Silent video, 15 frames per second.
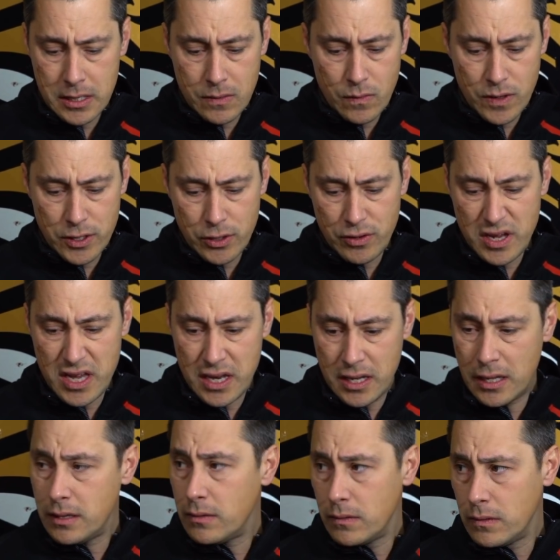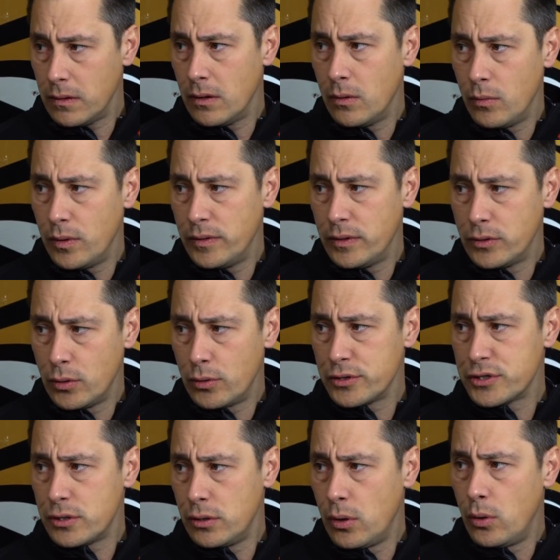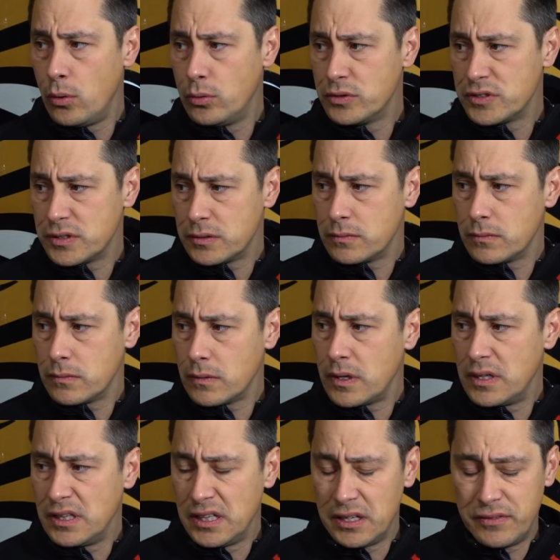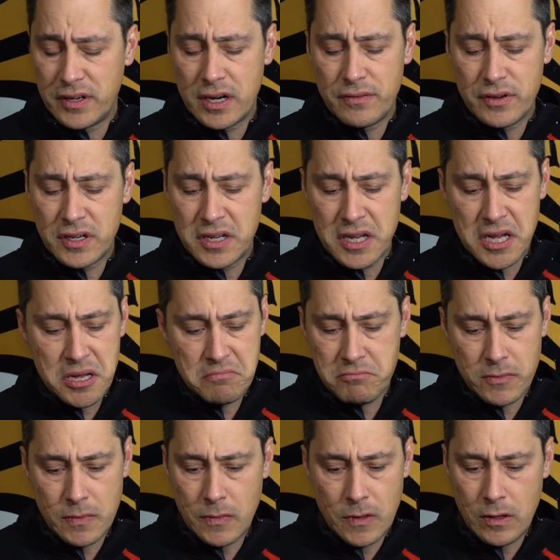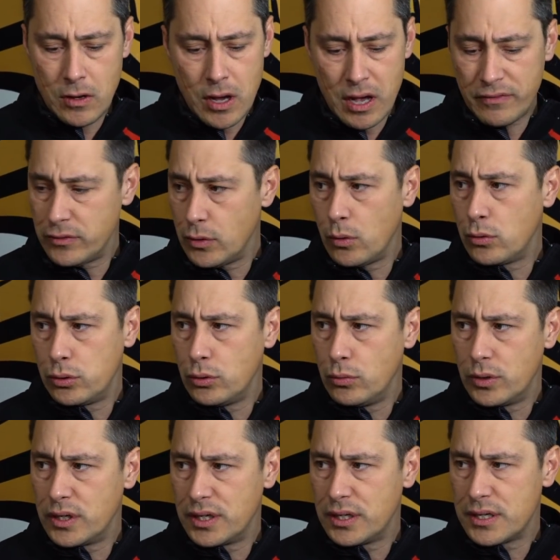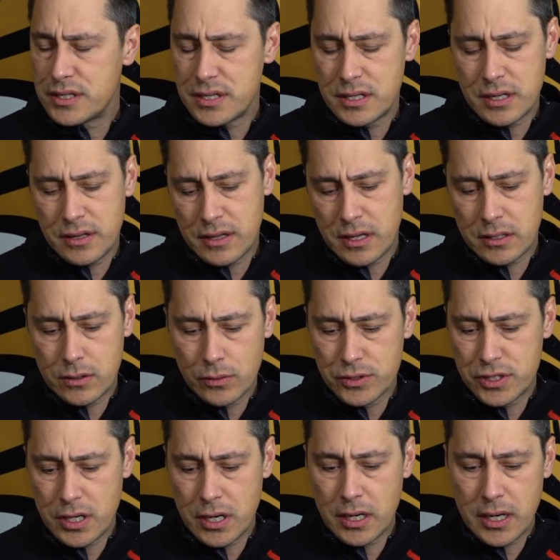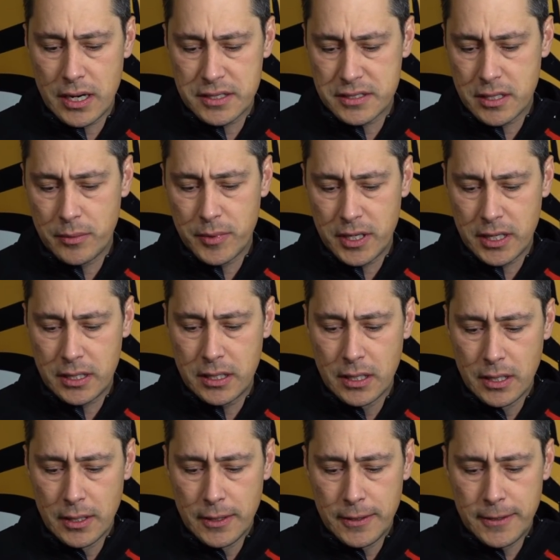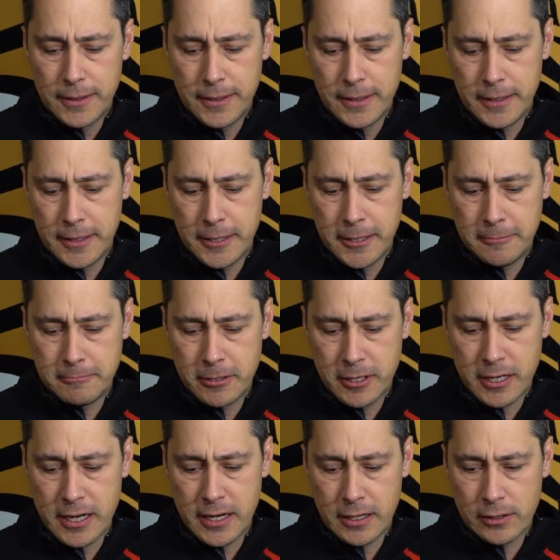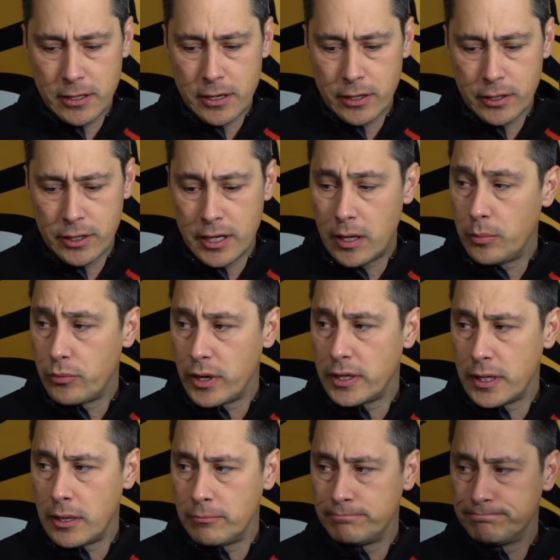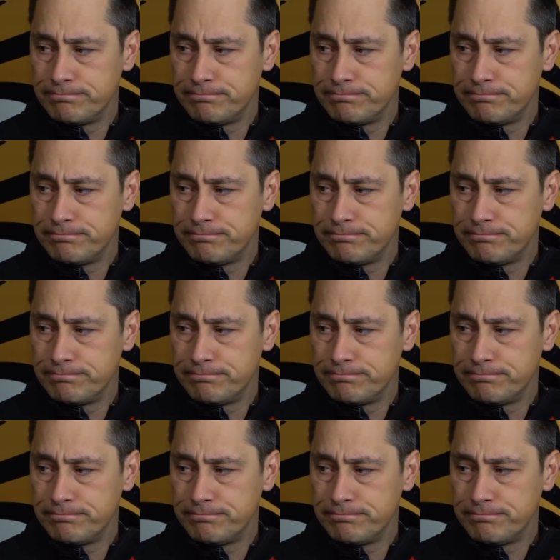when you're in it, you know, when the doors close and live it every day, you have no clue what it is. And I think those young guys coming in are getting a lot of good help right now.